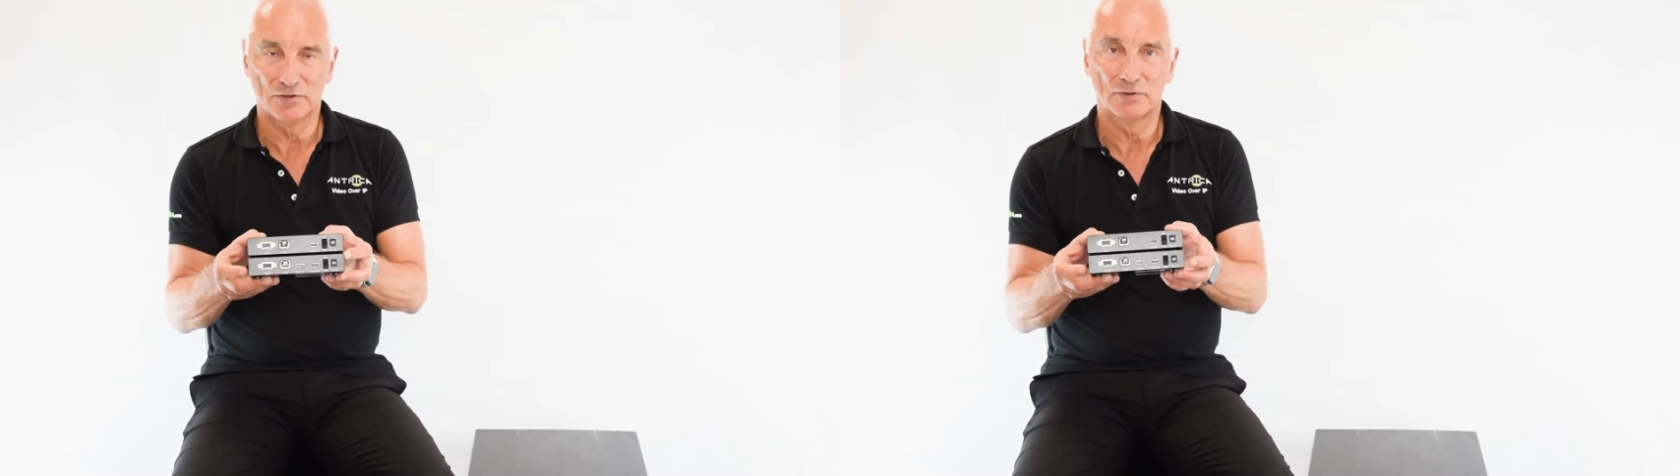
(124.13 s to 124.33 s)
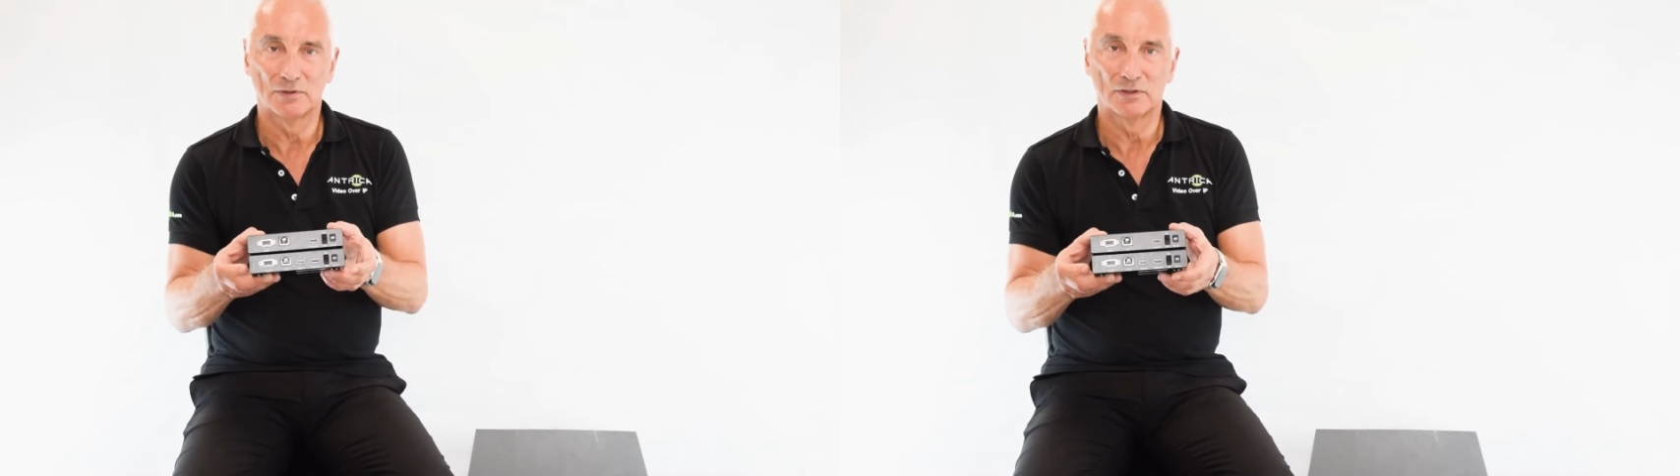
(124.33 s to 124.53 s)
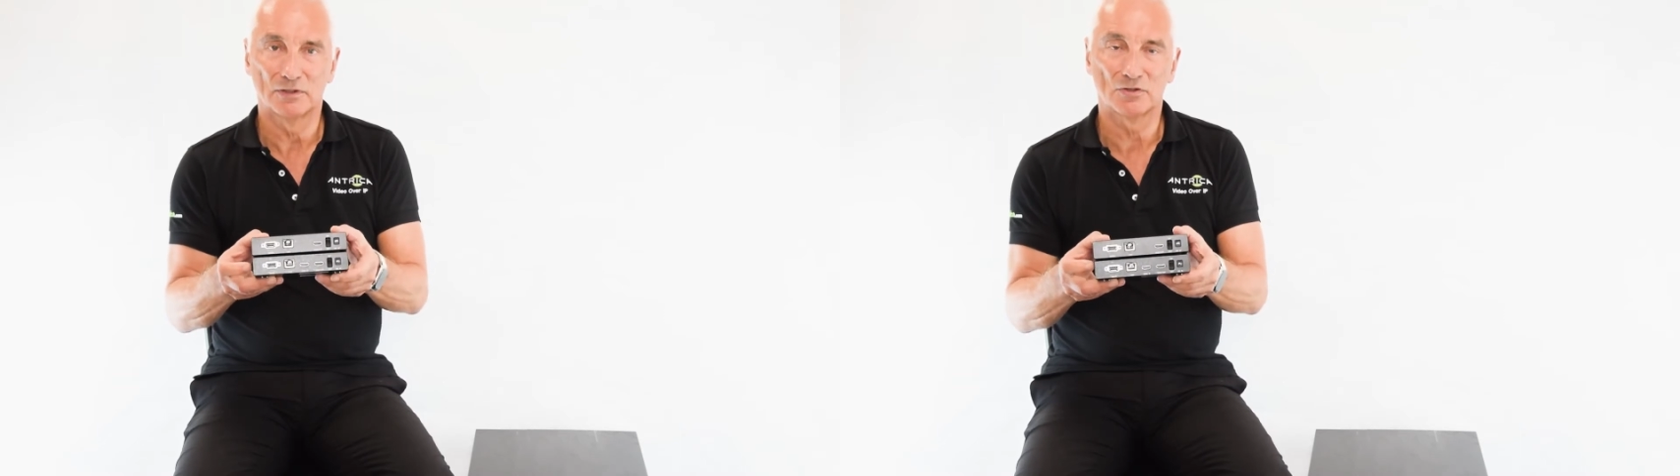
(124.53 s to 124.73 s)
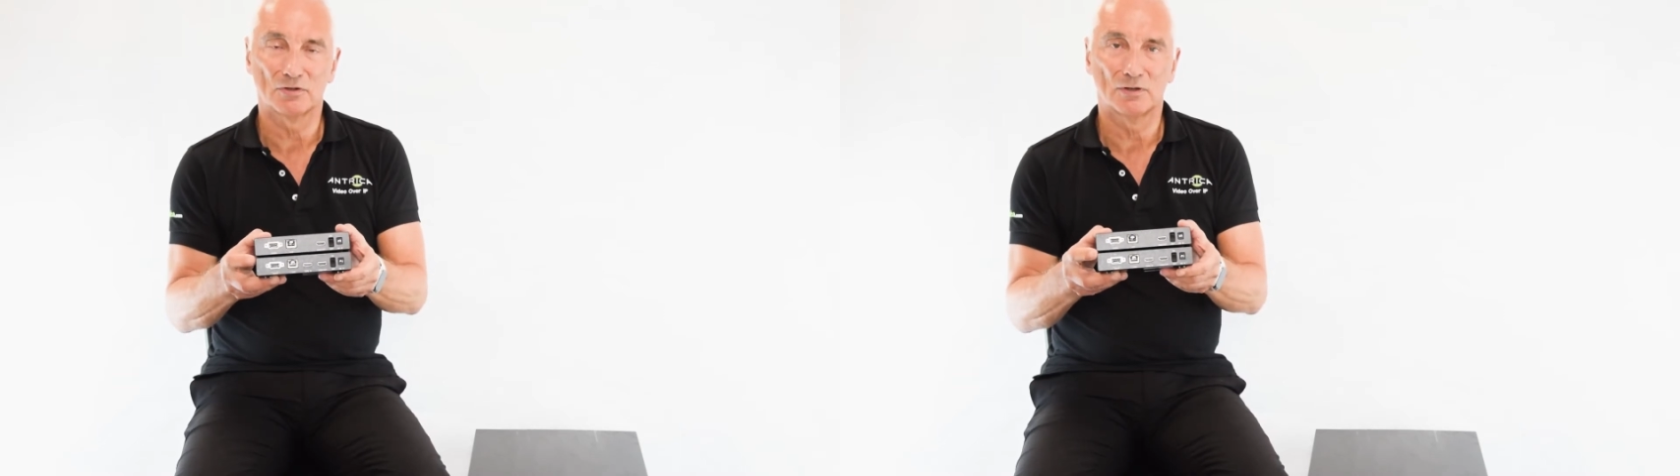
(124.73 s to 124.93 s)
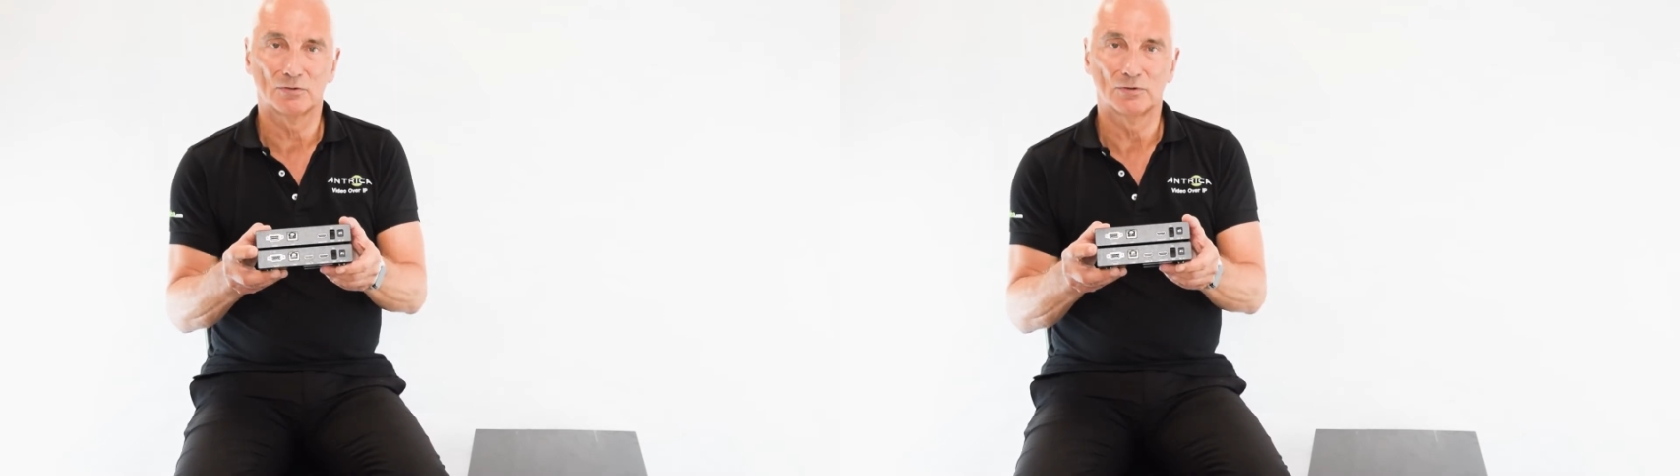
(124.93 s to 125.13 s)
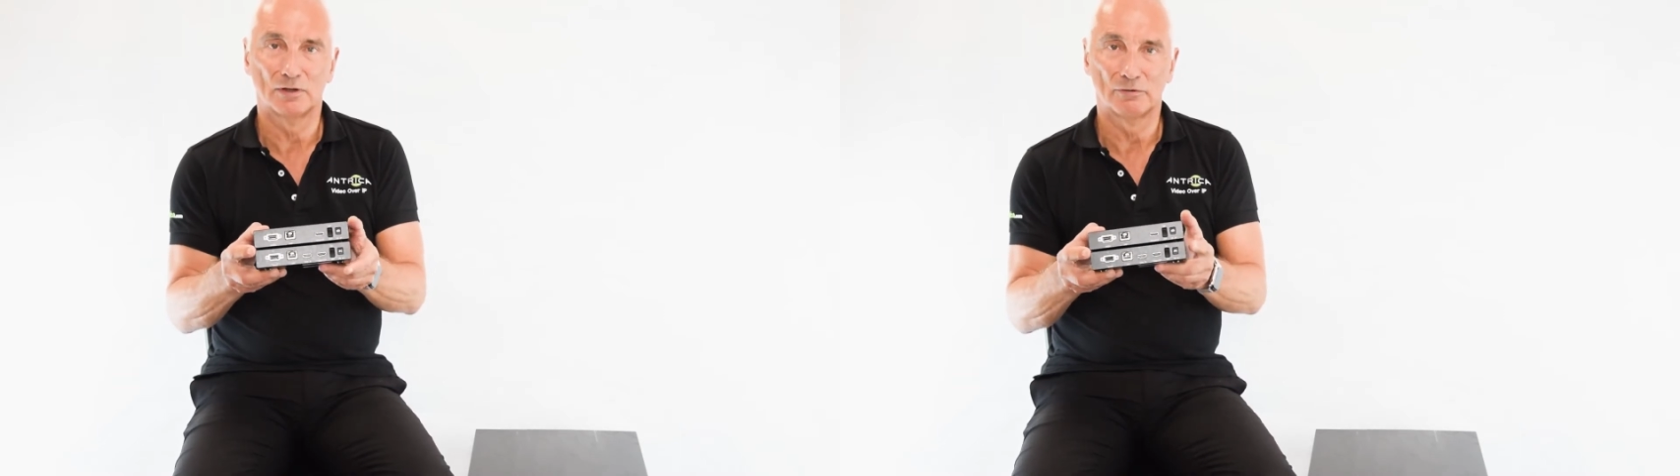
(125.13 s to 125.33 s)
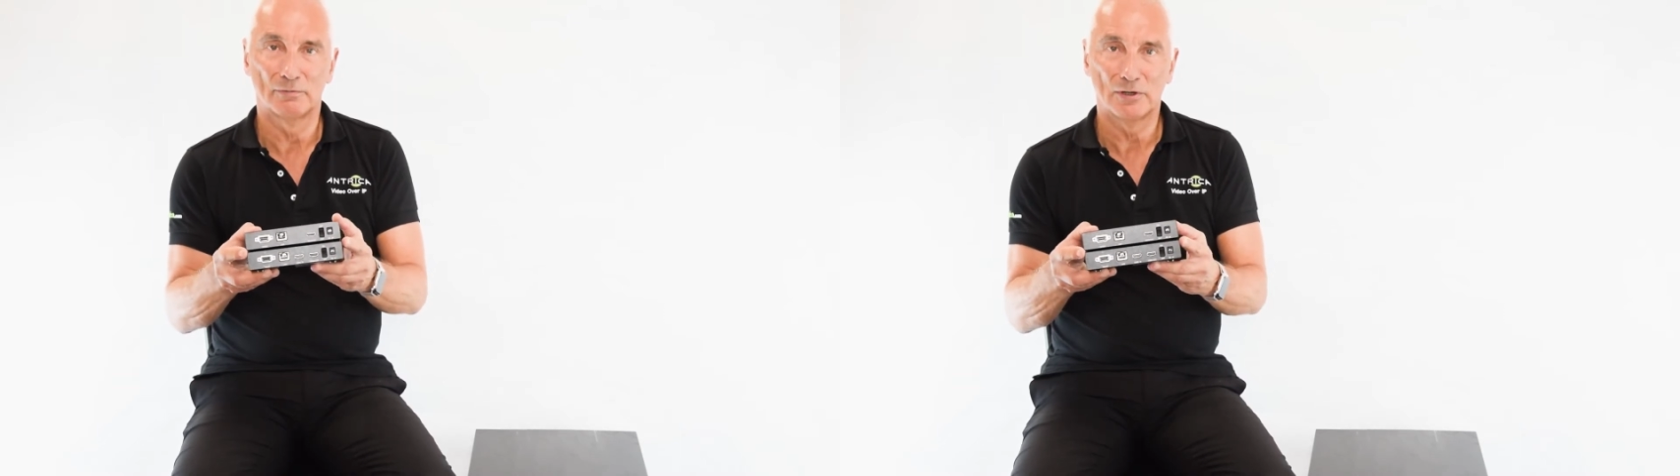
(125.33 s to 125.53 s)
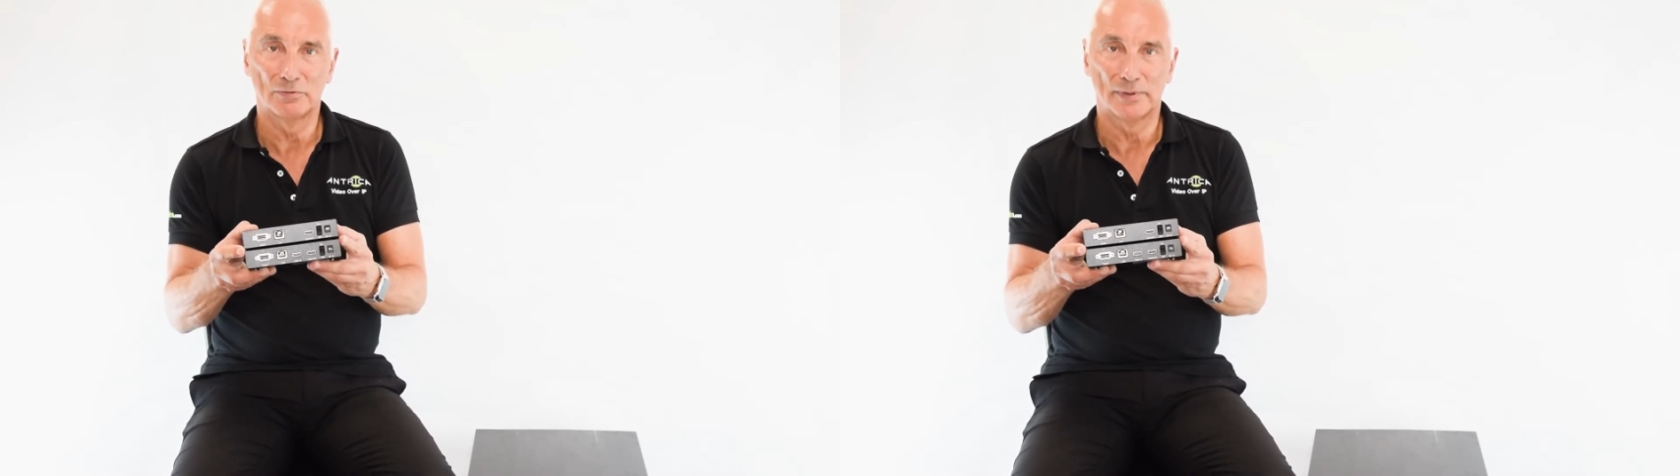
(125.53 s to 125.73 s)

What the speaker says: you can control a remote